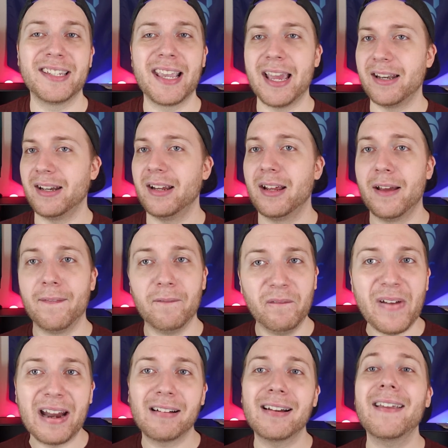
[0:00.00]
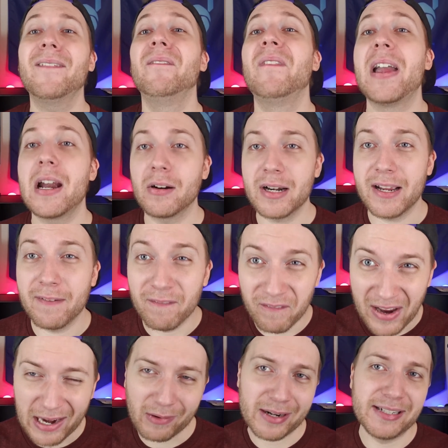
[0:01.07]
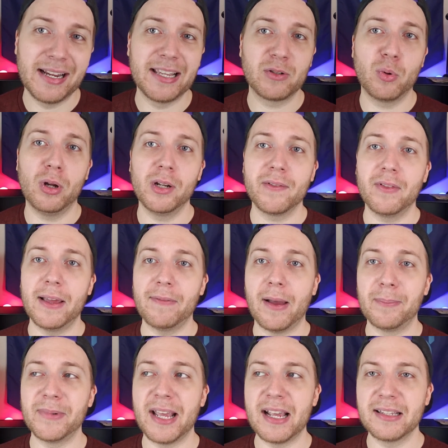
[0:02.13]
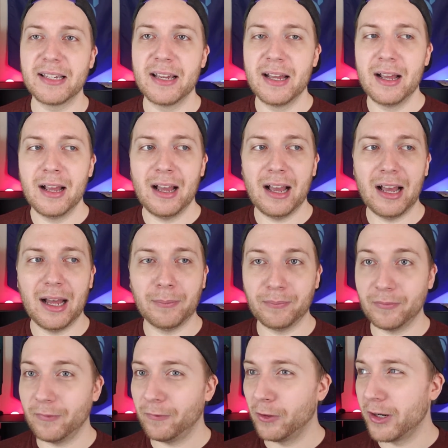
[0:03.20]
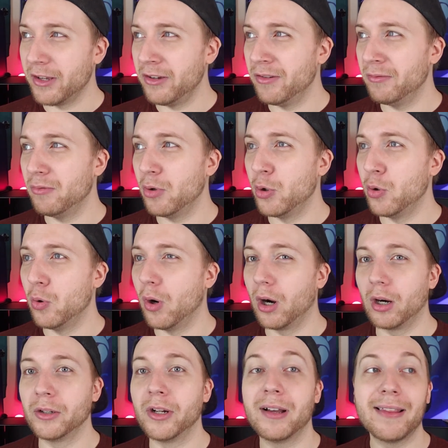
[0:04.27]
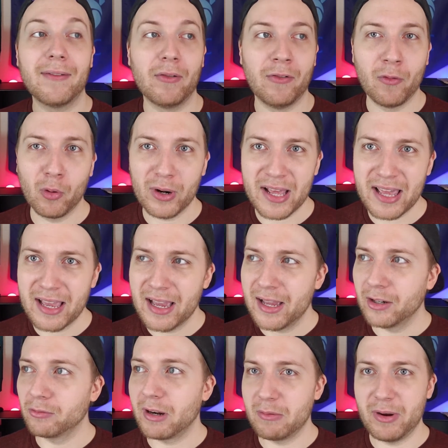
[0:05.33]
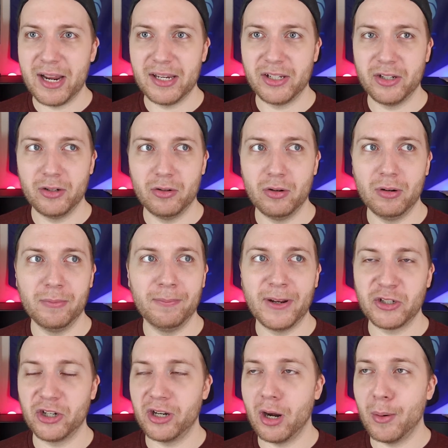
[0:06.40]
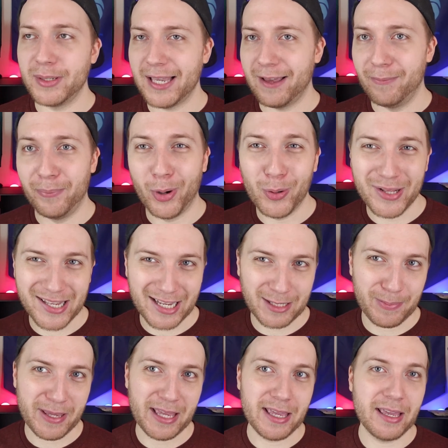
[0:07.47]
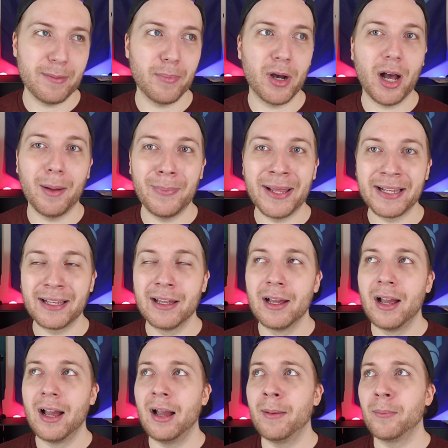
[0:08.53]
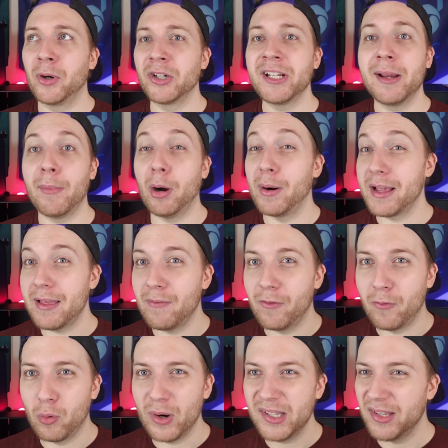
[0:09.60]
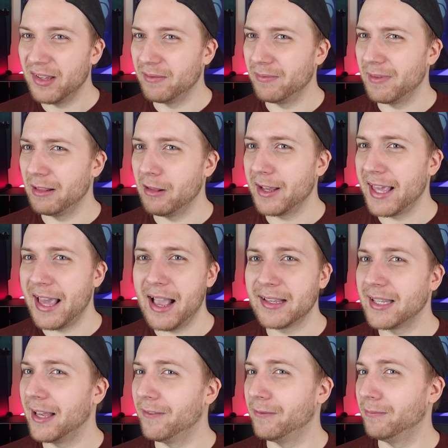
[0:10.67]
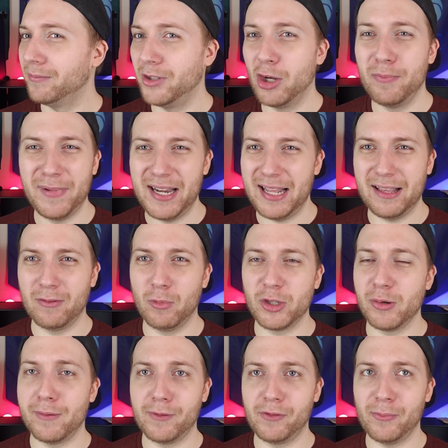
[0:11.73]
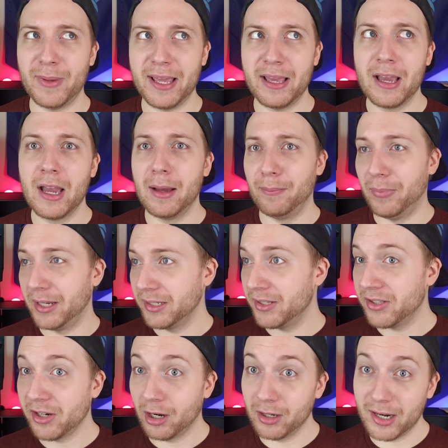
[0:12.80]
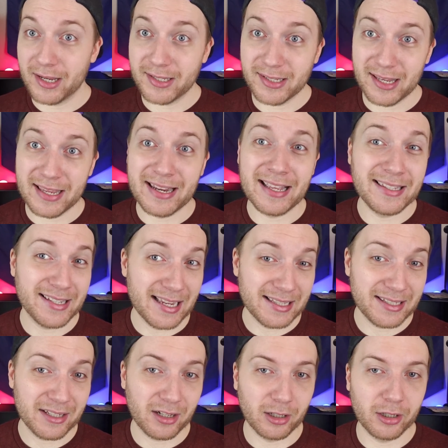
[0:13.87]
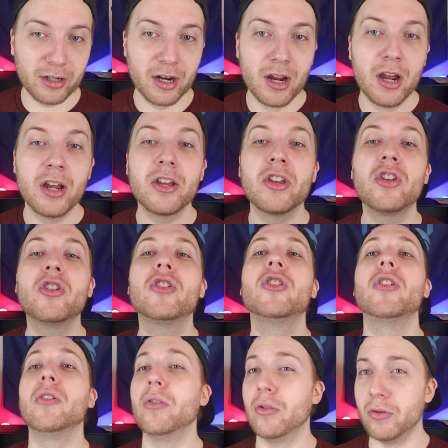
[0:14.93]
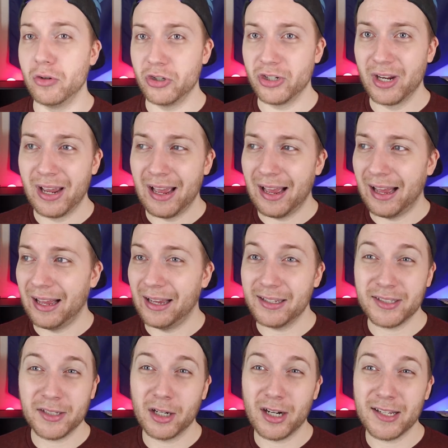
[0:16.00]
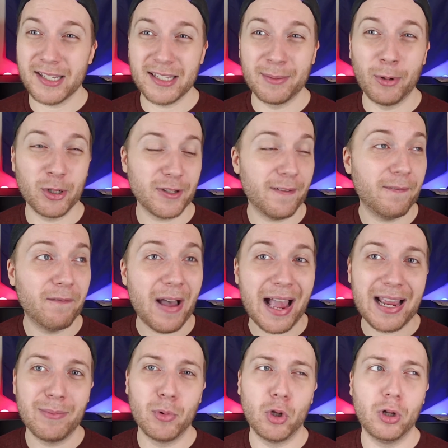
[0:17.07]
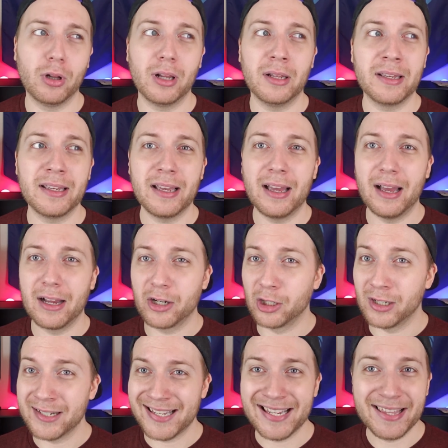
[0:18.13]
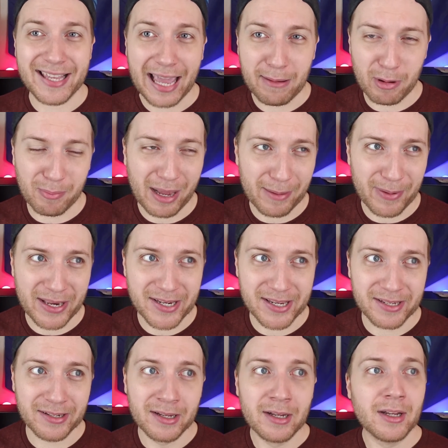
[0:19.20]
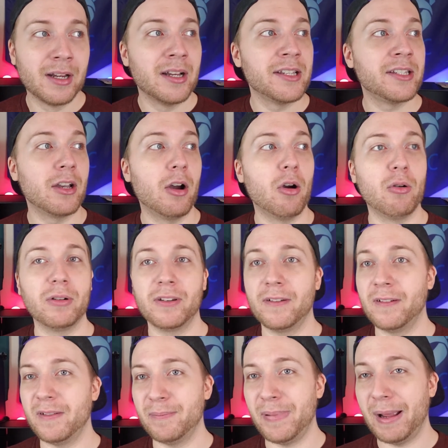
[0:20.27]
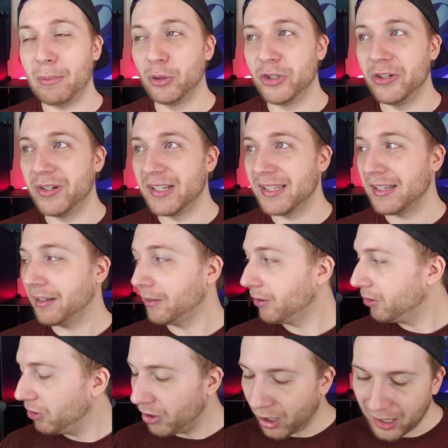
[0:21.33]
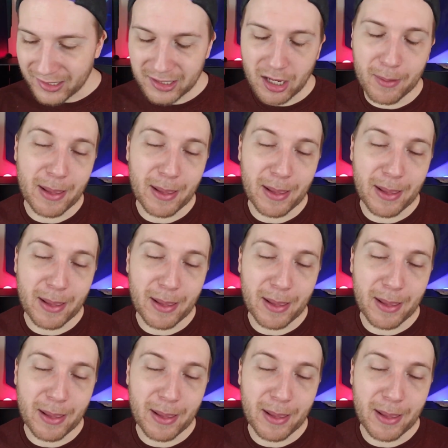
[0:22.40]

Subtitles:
again, very, very, very nice quality of life update. For you who are not level 40, great way to make sure you always have bonus XP popping. Personally, I'm already level 40, so the lucky eggs have no meaning whatsoever for me, but Stardust and Incense are huge. Stardust is the most valuable currency in the game, in my opinion, so be able to just non-stop